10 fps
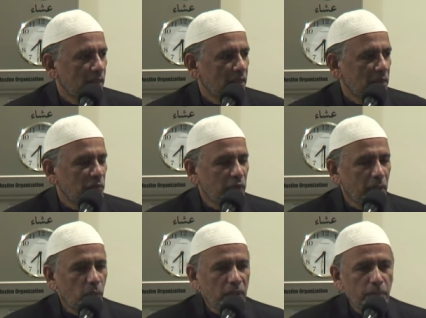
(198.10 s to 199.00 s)
We,
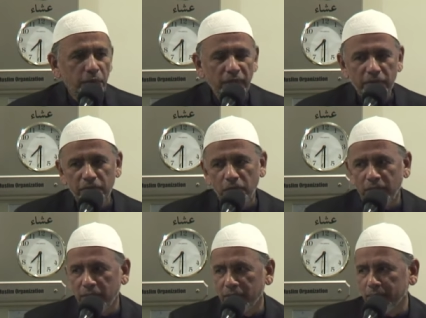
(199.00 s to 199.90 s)
we pray
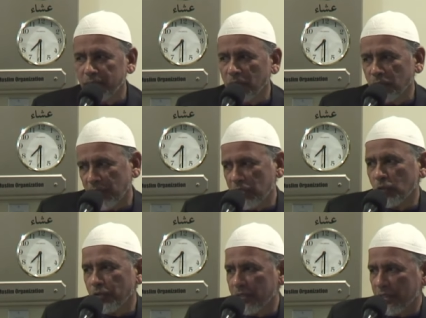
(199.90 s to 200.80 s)
for
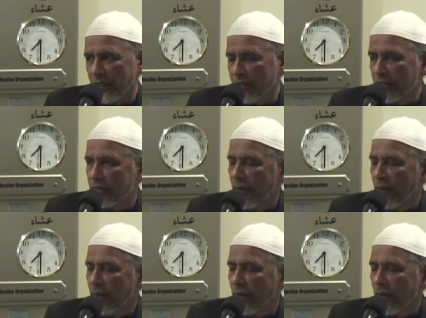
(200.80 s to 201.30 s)
resources.